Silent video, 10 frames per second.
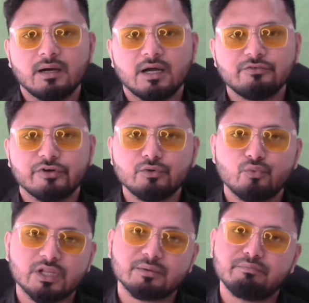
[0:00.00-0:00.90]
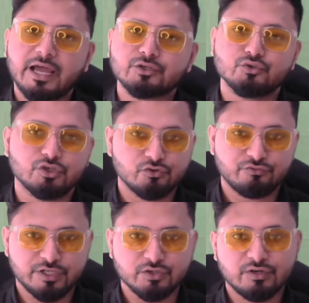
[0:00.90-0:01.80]
Hi friend, welcome back to new
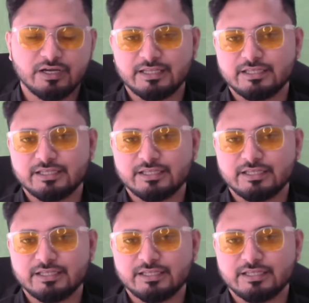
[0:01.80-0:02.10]
video. In